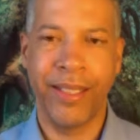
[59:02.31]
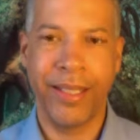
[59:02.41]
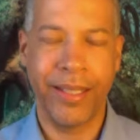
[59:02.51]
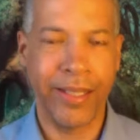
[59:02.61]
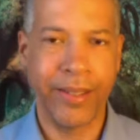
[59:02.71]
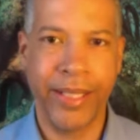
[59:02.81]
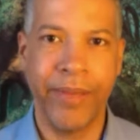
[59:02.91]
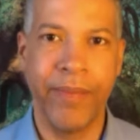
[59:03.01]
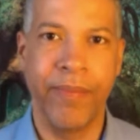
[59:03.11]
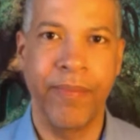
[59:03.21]

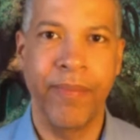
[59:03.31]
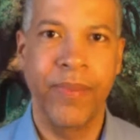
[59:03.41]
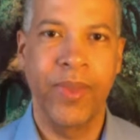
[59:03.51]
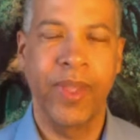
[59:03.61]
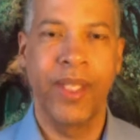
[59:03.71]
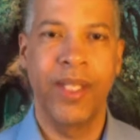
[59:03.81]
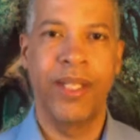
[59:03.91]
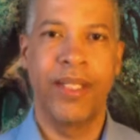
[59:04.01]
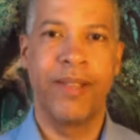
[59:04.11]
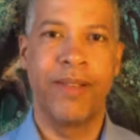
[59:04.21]
clearing
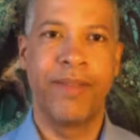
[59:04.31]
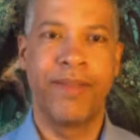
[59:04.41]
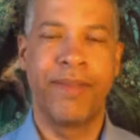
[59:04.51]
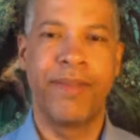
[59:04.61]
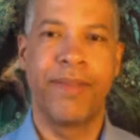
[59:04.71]
of